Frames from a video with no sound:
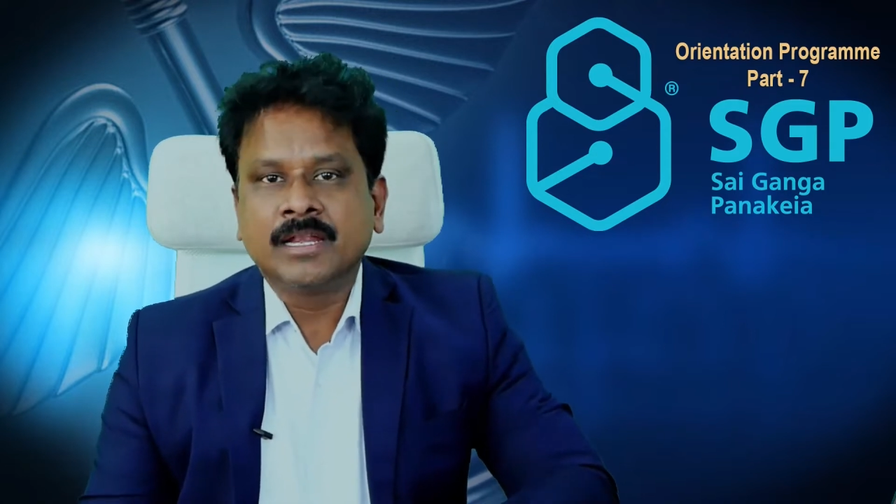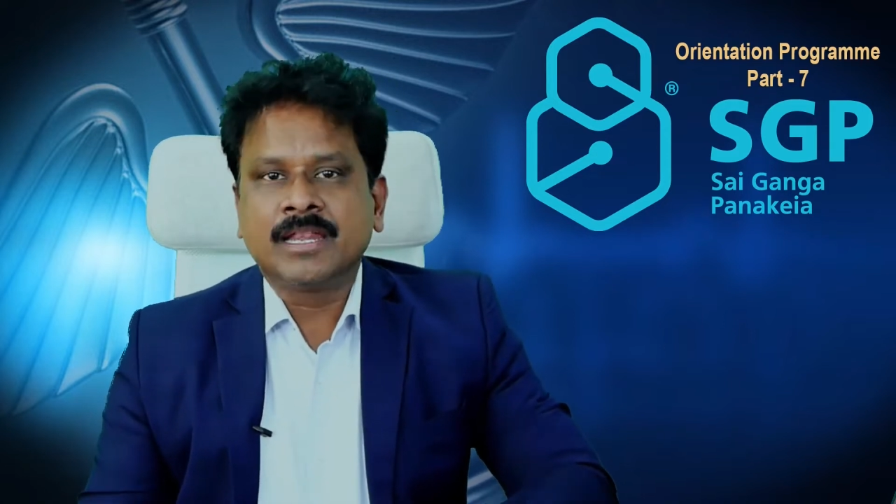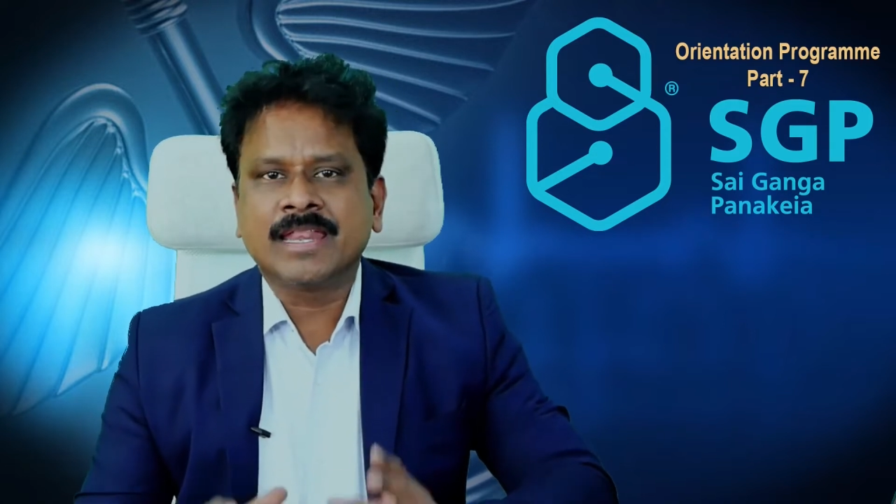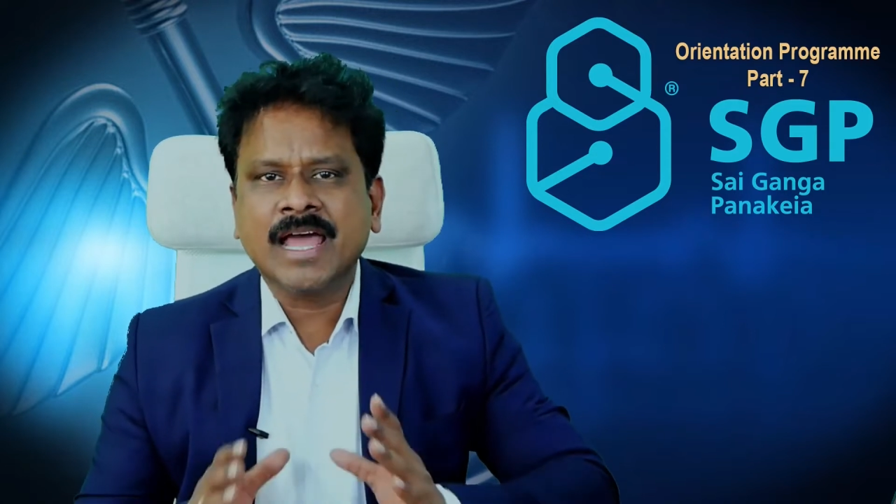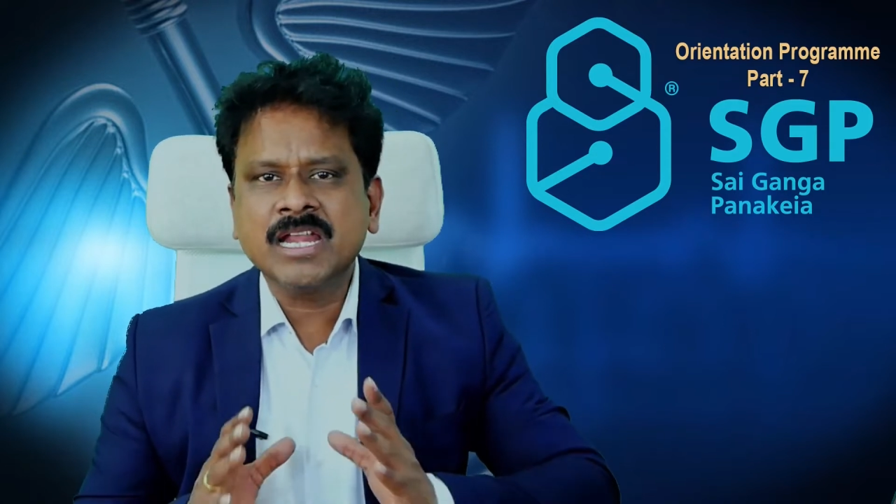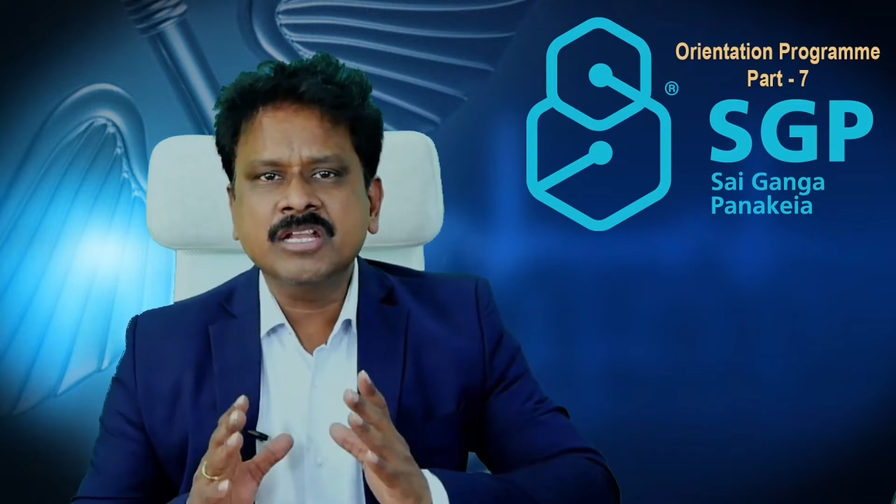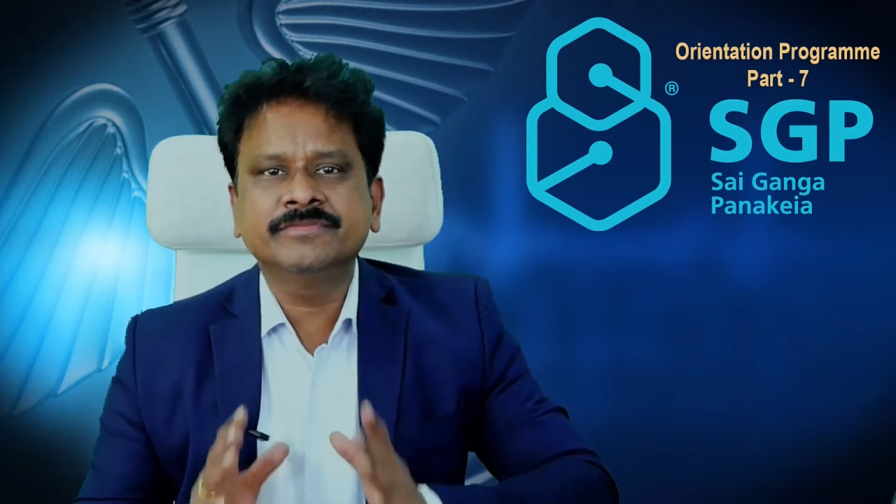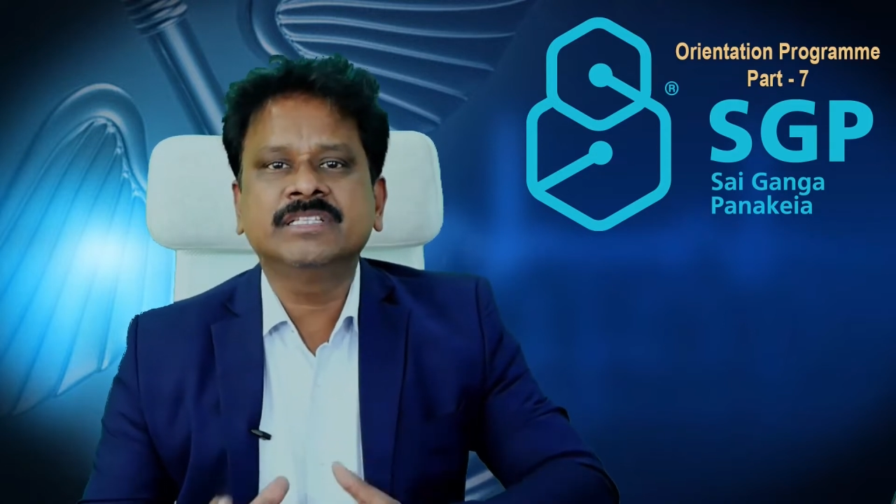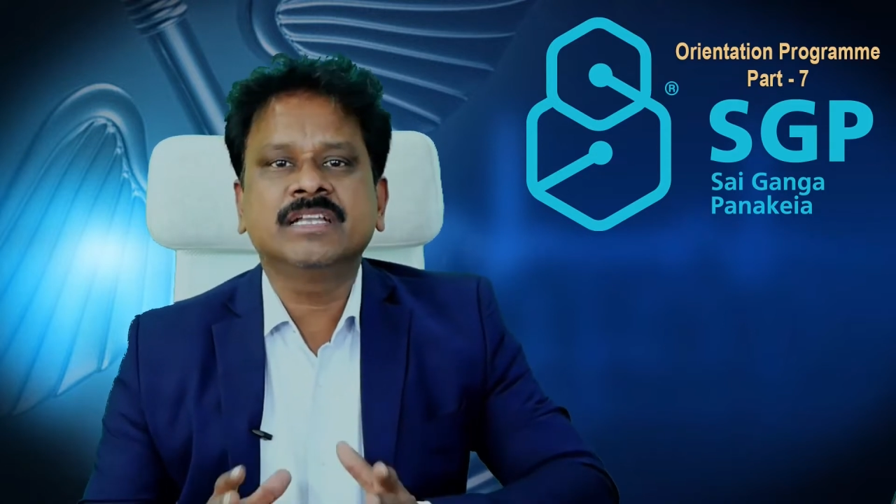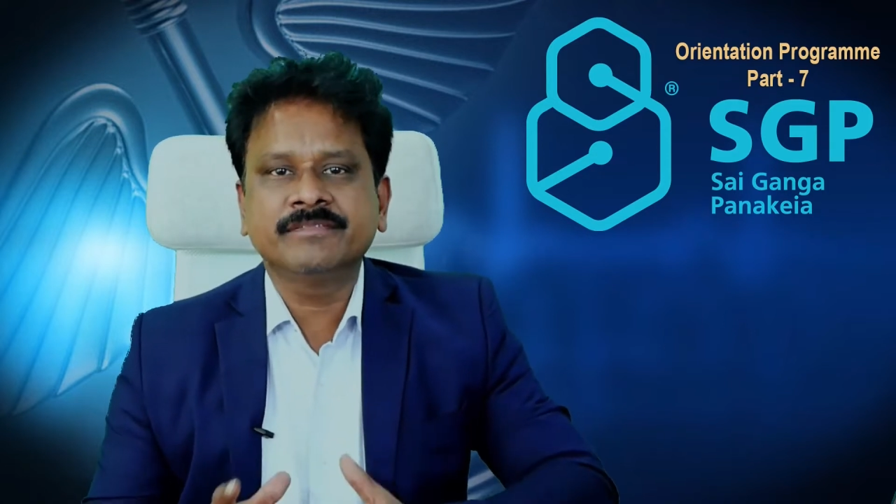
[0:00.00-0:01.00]
None
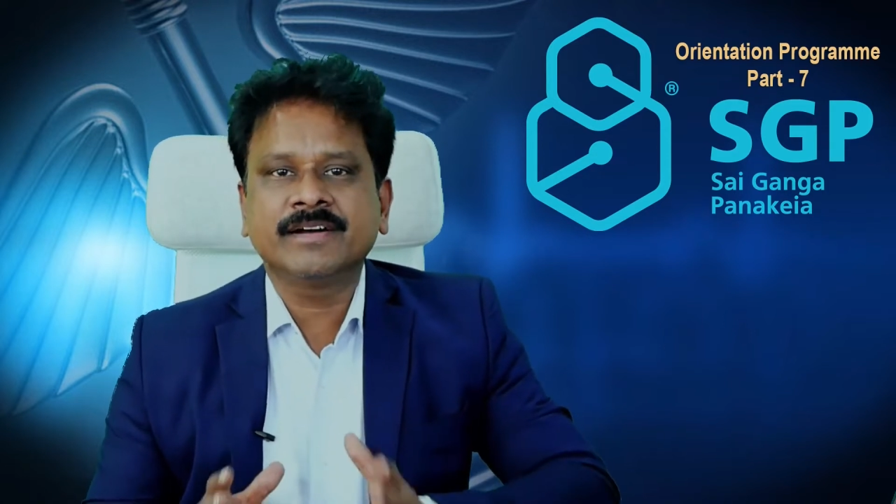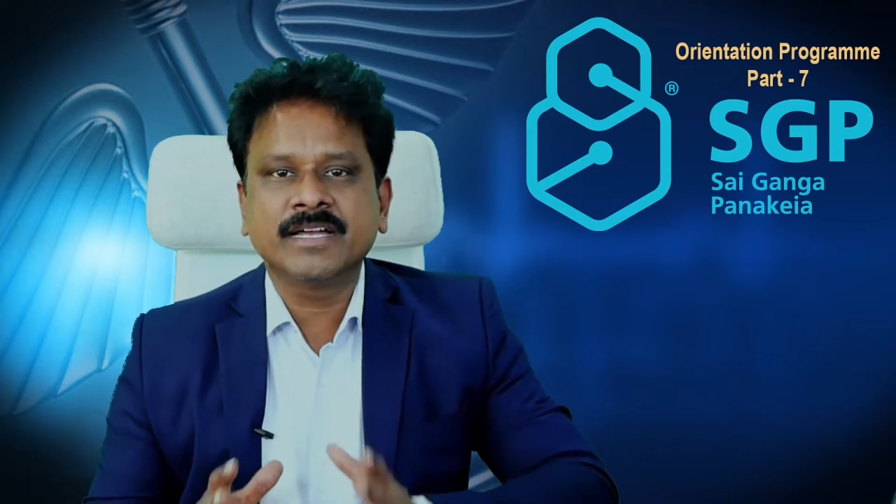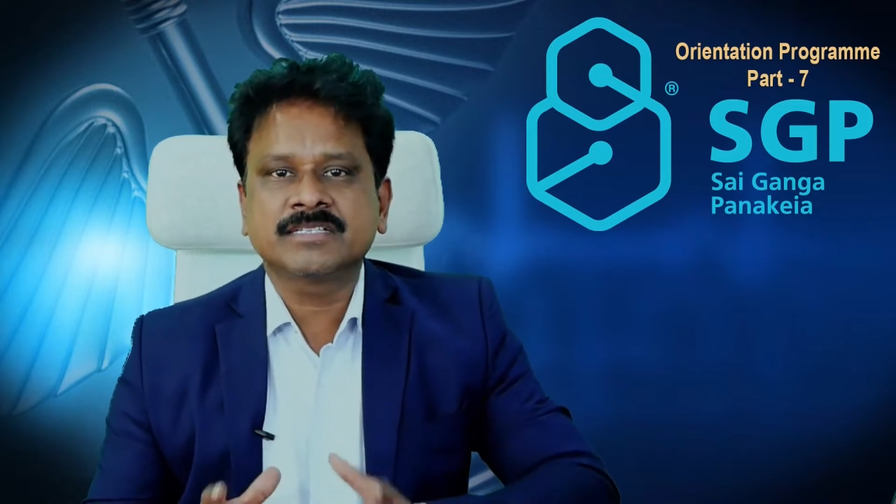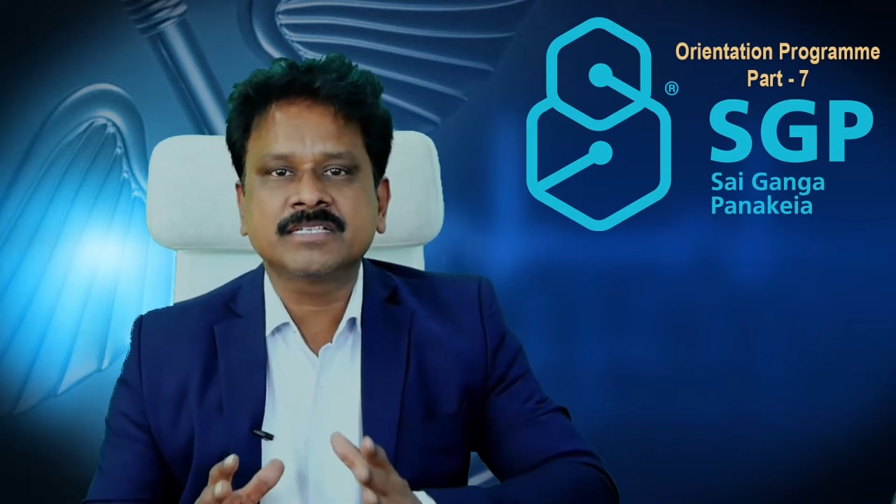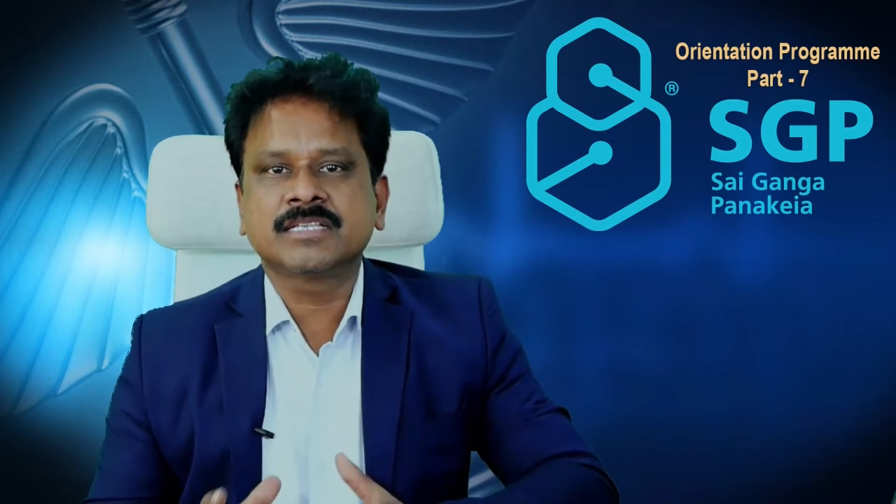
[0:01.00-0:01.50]
of the devices